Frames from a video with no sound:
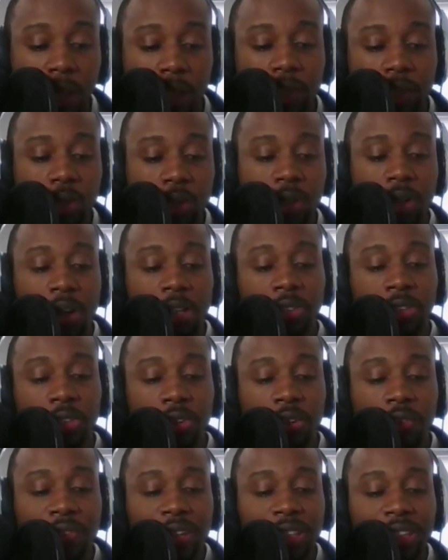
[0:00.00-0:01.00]
You can
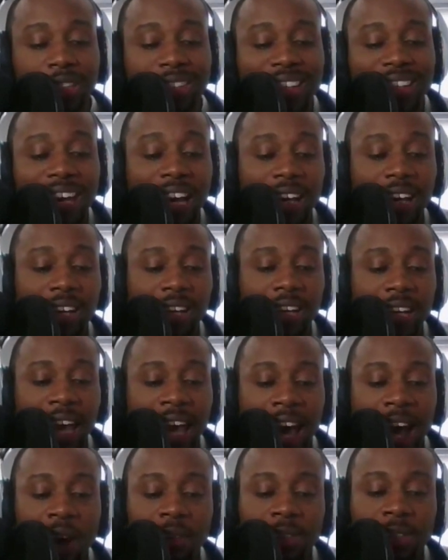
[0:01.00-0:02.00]
also visit the
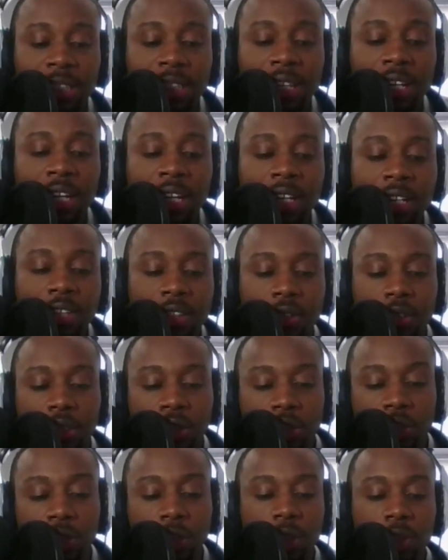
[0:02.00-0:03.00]
housing.
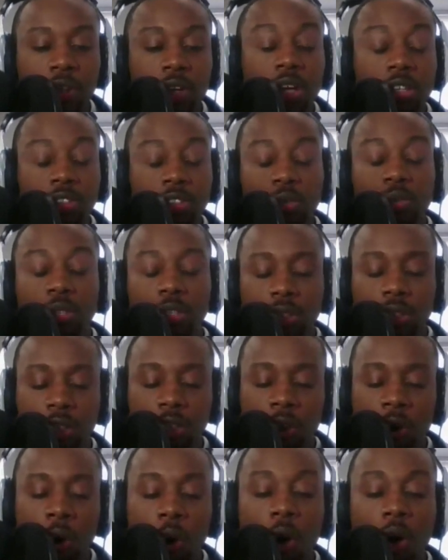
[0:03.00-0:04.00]
You also
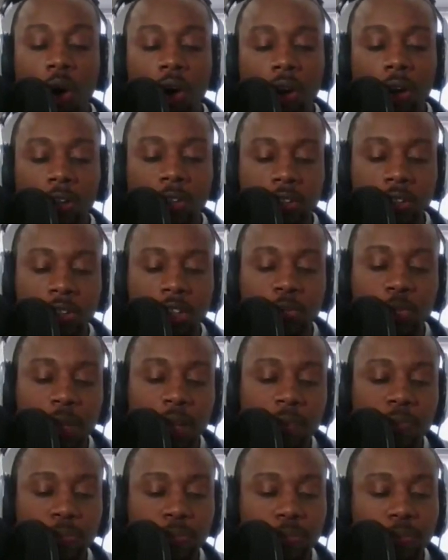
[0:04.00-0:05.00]
call
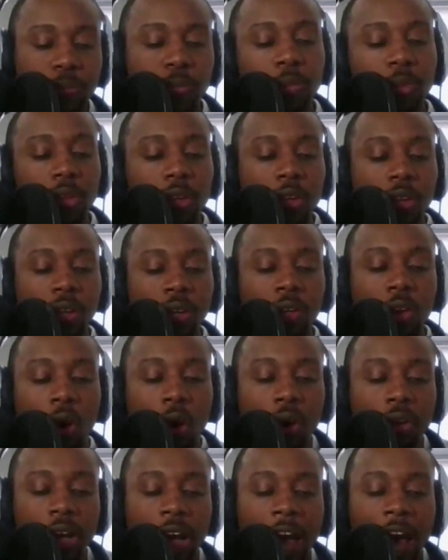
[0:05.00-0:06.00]
the
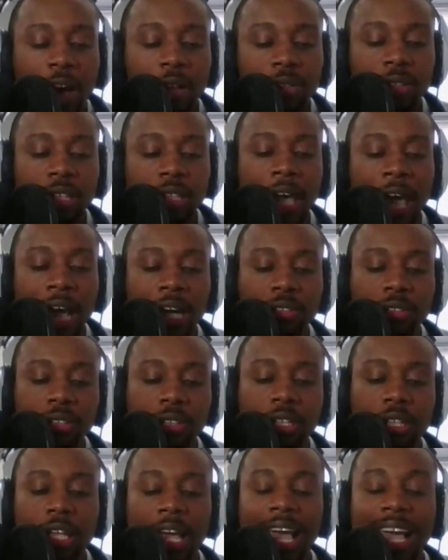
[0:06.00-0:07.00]
housing
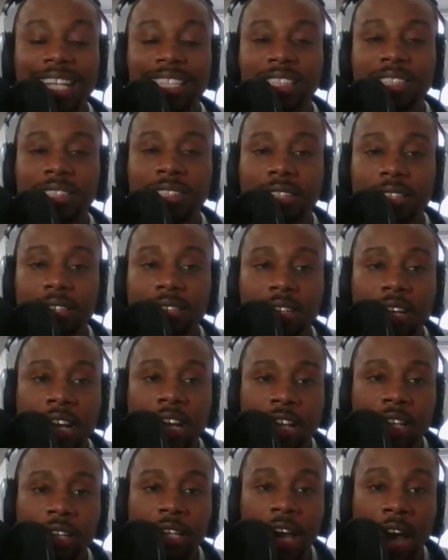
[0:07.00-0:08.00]
counseling agency.
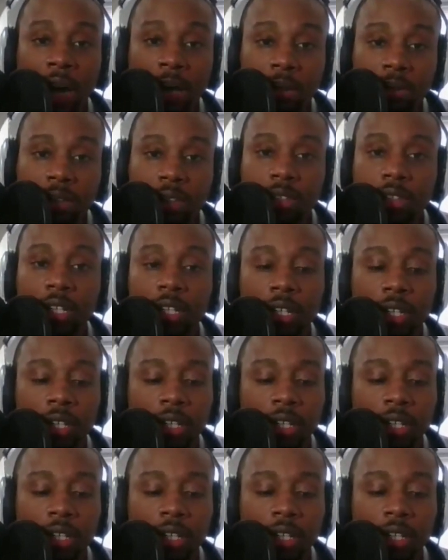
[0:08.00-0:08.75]
The housing